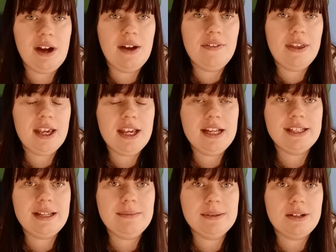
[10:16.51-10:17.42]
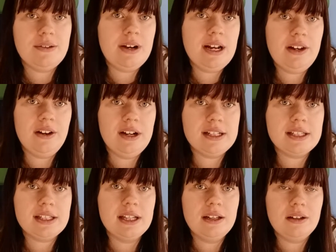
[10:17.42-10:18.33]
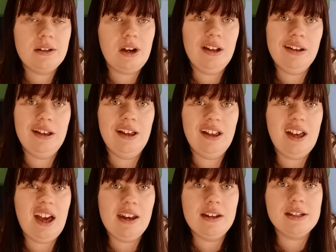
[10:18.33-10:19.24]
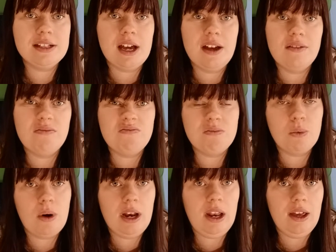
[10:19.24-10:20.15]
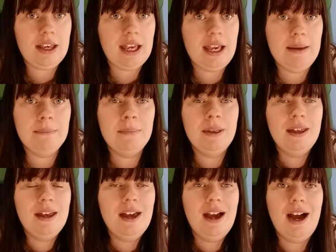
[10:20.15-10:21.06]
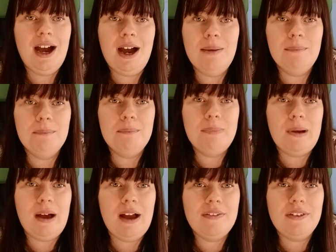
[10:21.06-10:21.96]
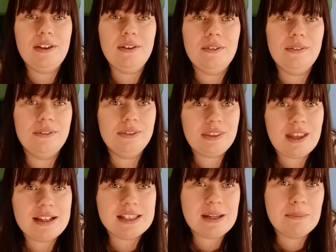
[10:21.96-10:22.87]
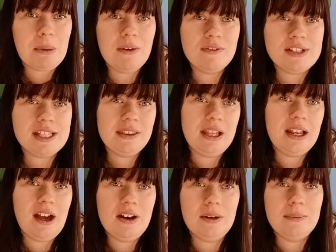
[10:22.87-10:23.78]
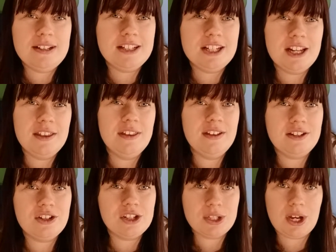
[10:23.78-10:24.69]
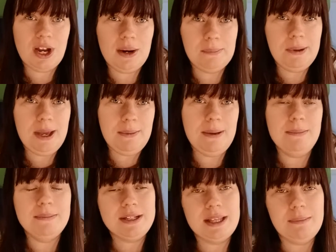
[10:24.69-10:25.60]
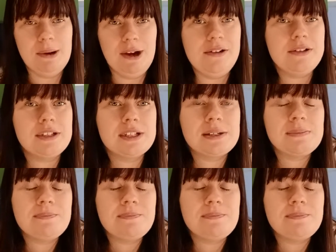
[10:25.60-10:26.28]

I think he seems a really nice colour and I quite like him, but I feel there's some others in the lineup this year that just kind of pip him to the post.